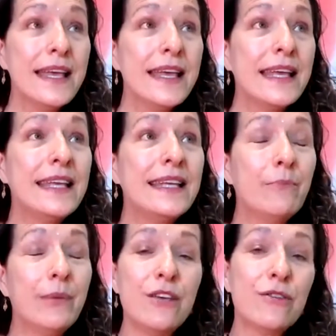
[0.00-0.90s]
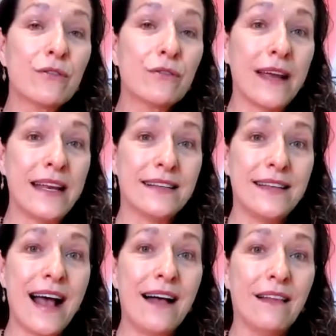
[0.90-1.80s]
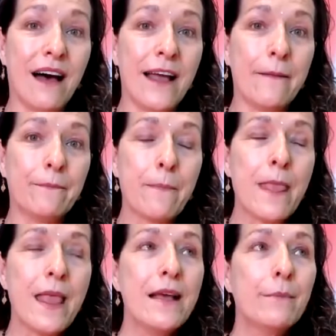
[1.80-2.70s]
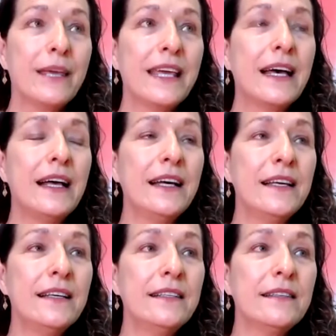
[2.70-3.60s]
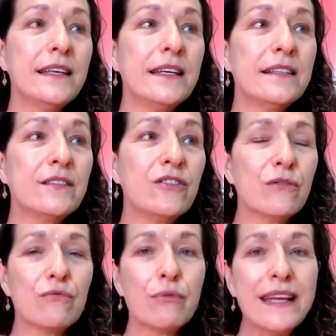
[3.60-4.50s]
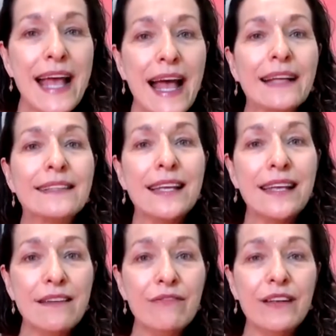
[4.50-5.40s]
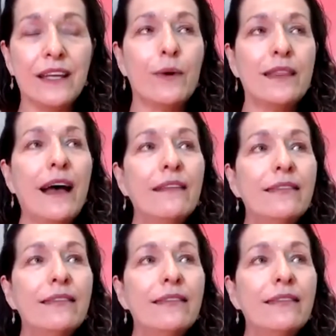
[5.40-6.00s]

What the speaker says: in being your greatest ally, because it's your reactivity without the